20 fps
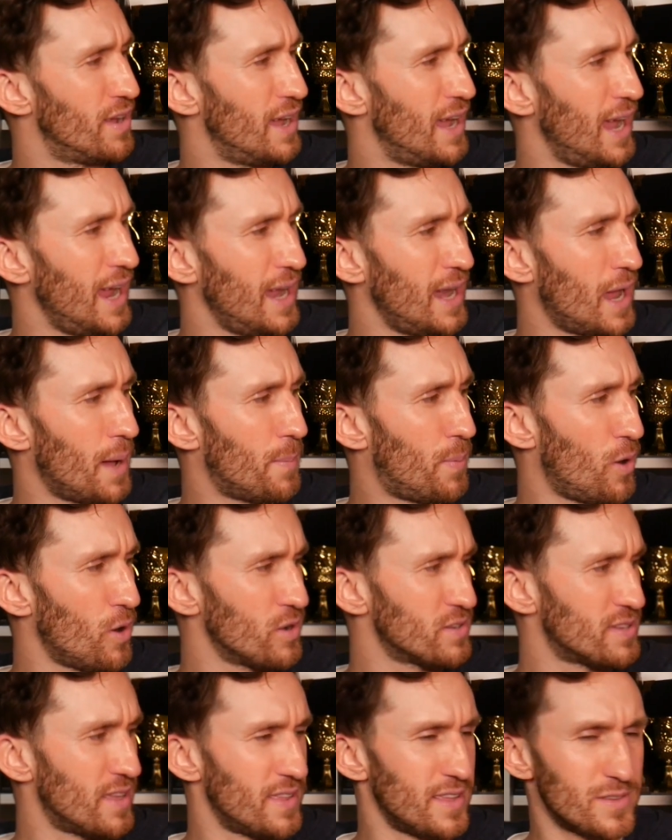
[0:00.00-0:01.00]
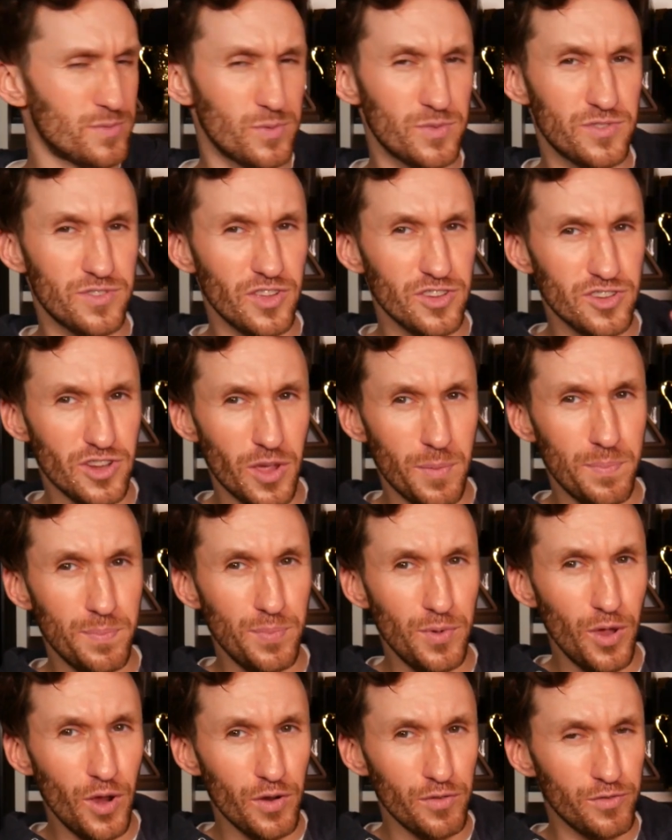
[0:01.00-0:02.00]
in a box like this with such a
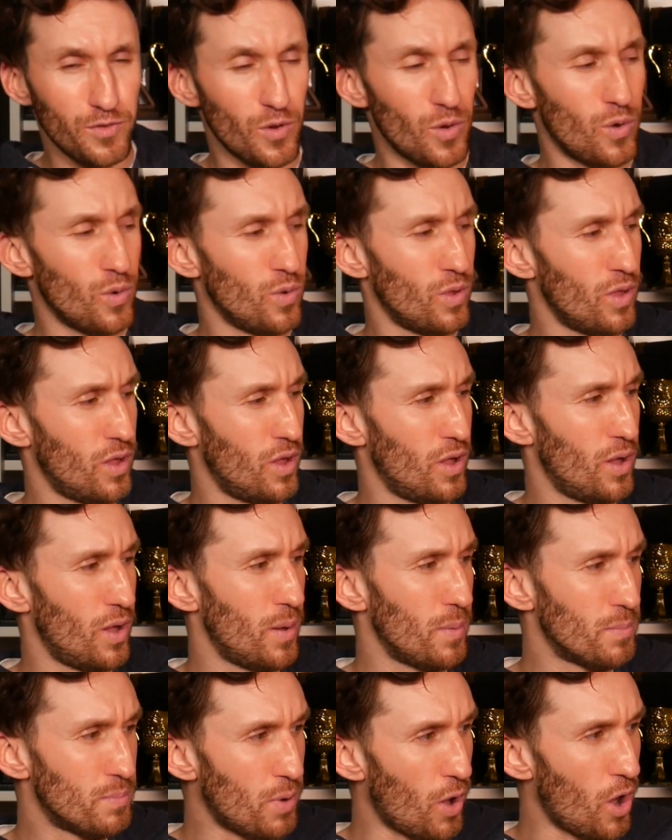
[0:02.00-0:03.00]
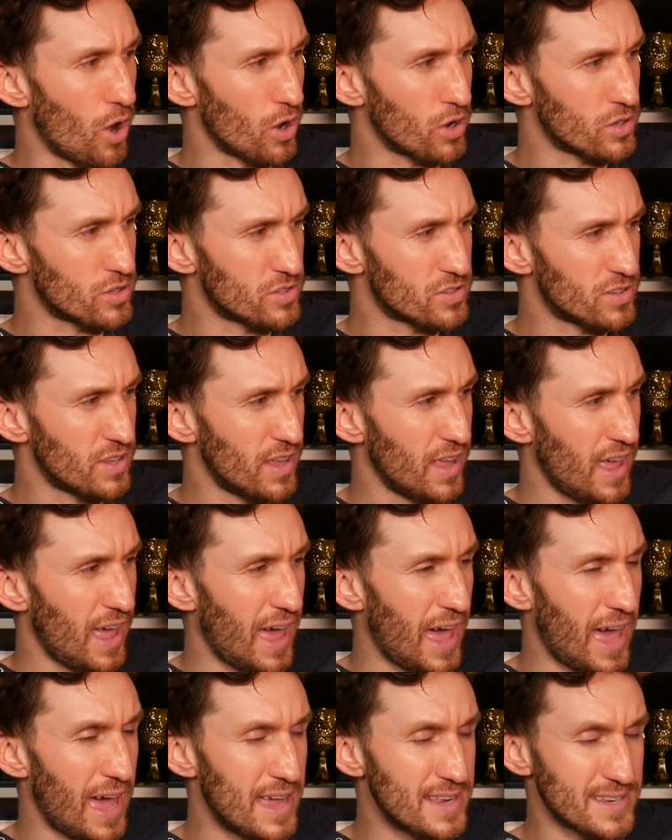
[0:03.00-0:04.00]
beautiful box.
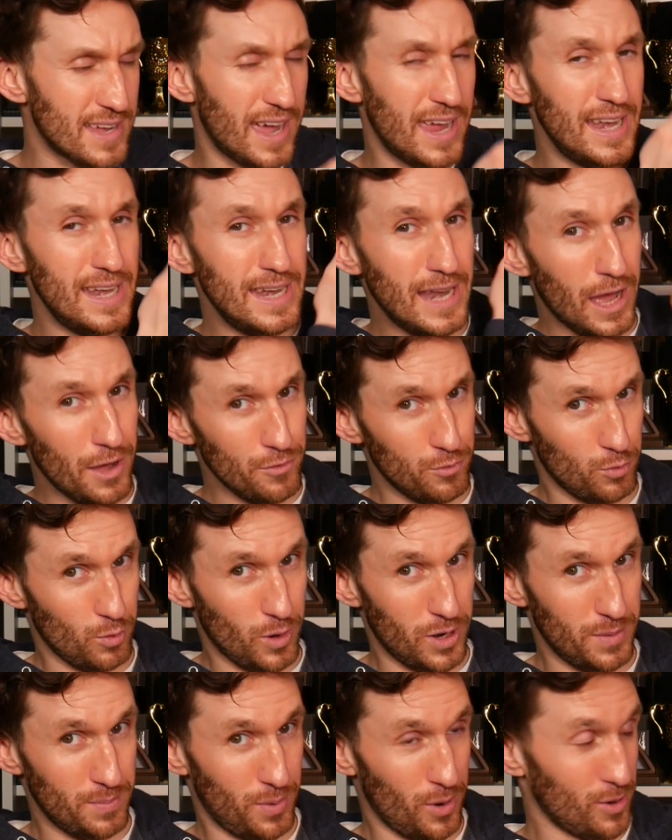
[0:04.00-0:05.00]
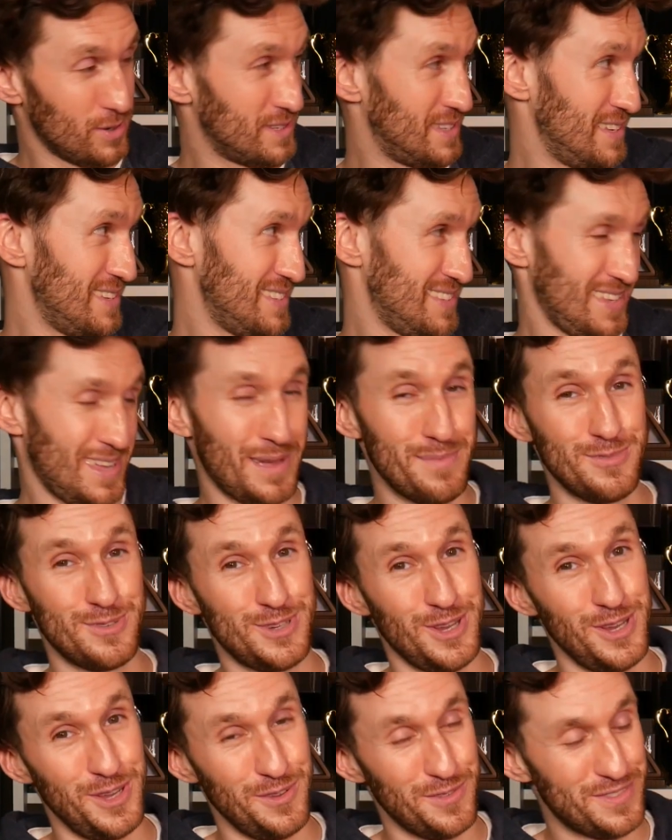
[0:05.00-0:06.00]
and I love wand boxes, I'm
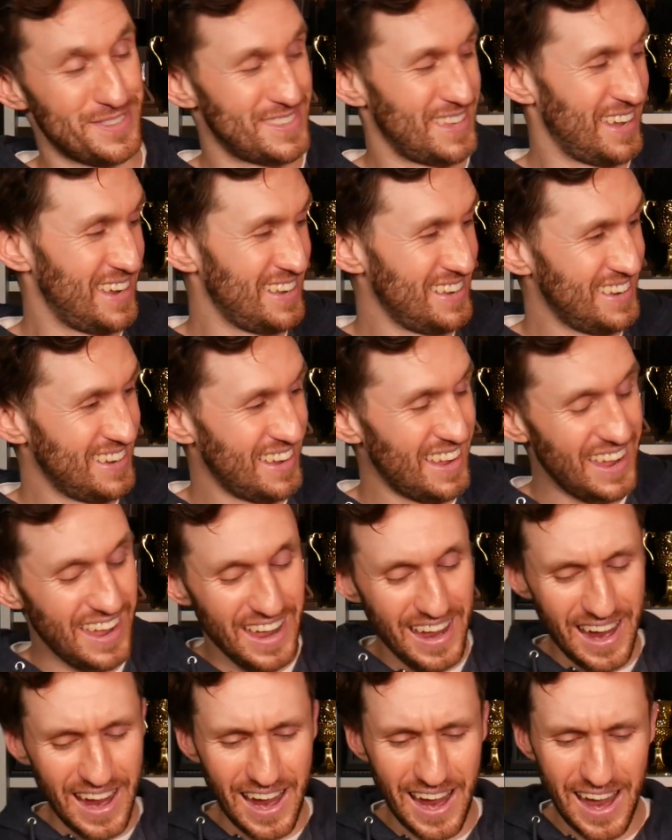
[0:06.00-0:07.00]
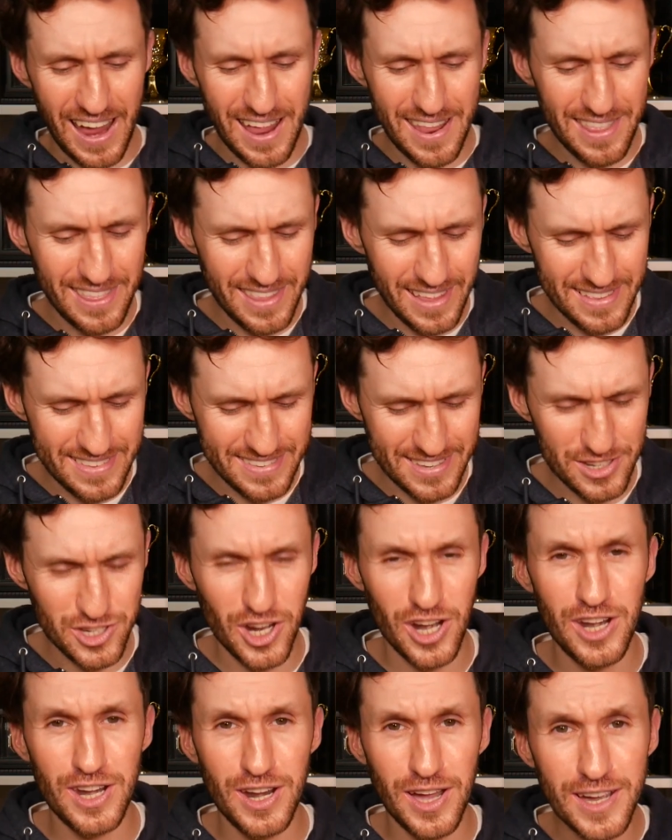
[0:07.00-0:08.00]
sure you've seen, and that such
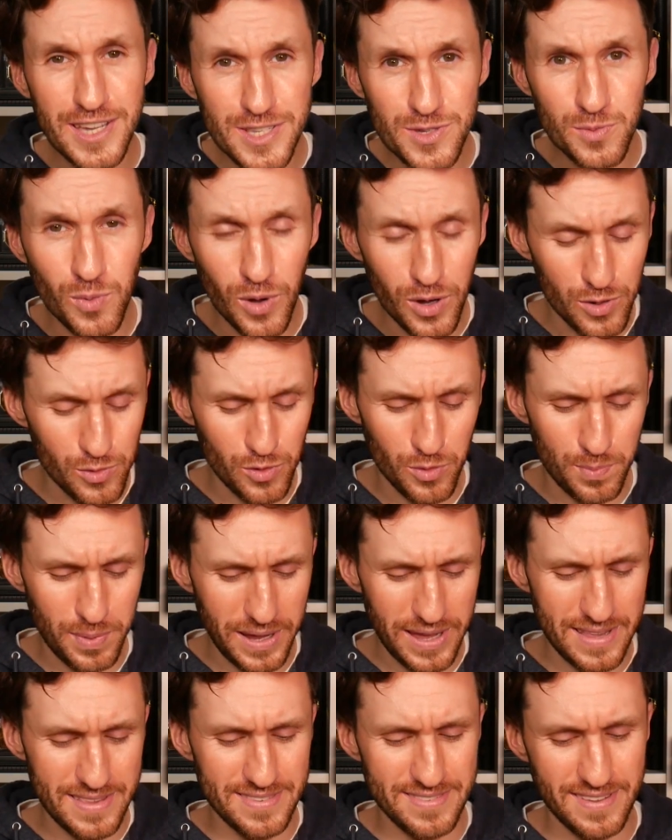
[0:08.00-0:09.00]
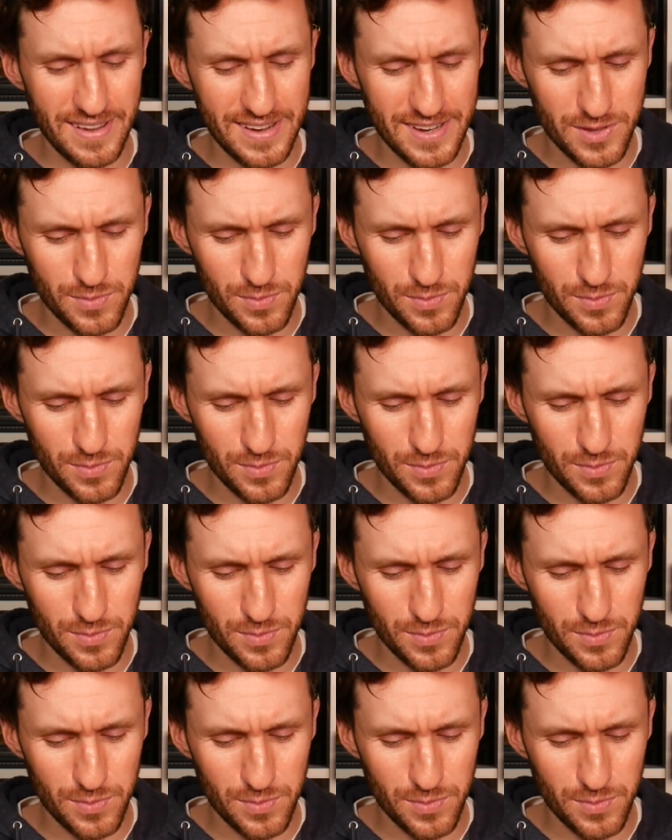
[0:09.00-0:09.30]
a nice wand would be inside as